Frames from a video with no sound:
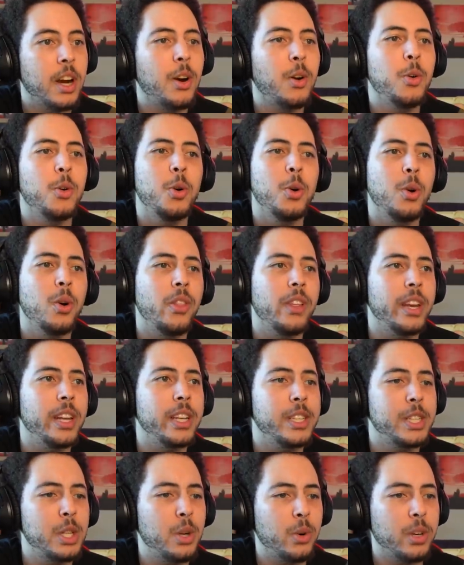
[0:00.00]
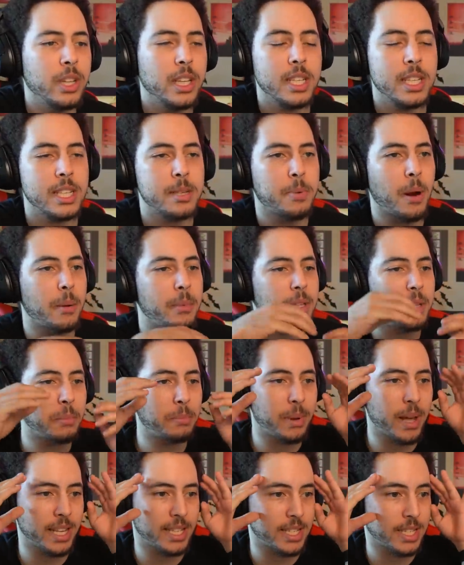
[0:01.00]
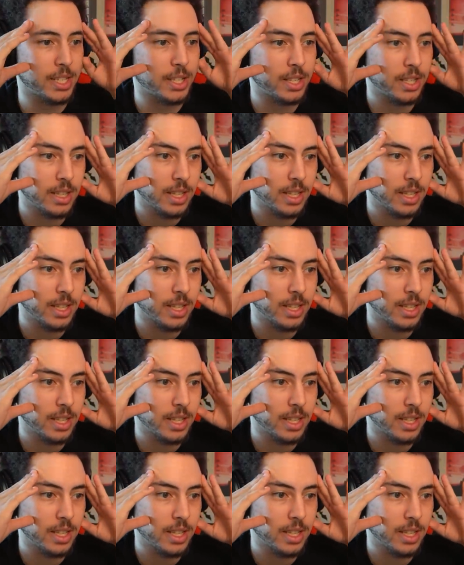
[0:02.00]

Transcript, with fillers: Oh, and then Nishinoya. This is probably the best